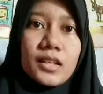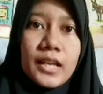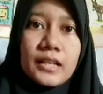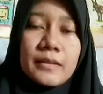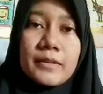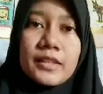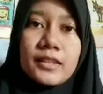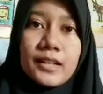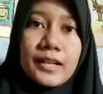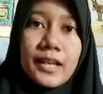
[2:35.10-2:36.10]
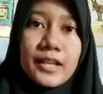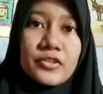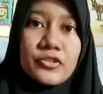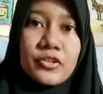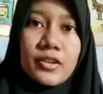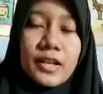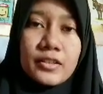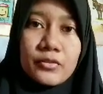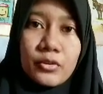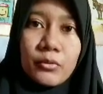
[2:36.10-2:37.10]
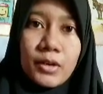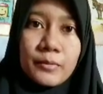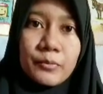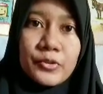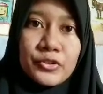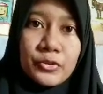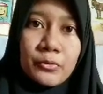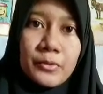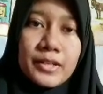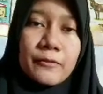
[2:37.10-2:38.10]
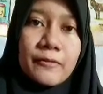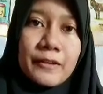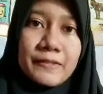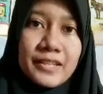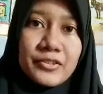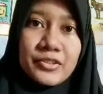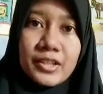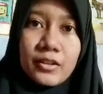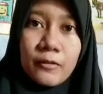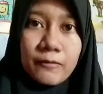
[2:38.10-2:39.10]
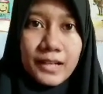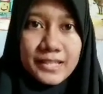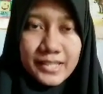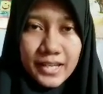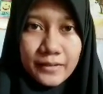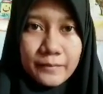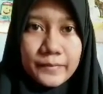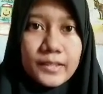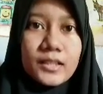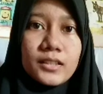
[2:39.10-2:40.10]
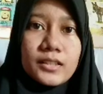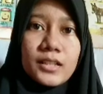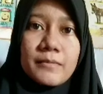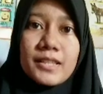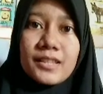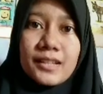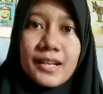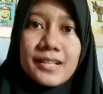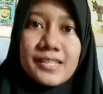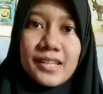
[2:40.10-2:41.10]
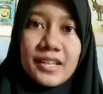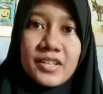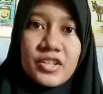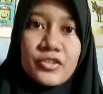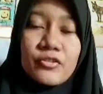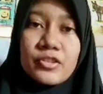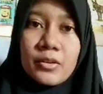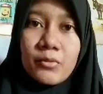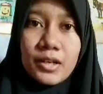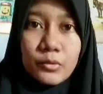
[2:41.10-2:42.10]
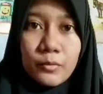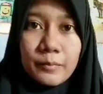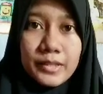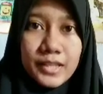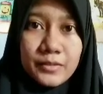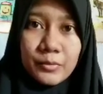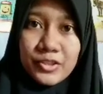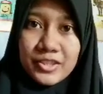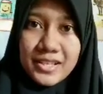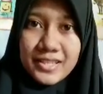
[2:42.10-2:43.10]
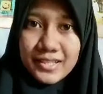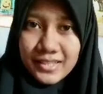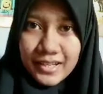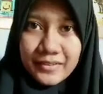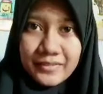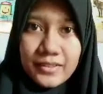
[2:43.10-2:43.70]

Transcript: and limited trial at Junior High School 1 Punju with 15 students of Class 8. The limited trial design is using one group pretest post-test design.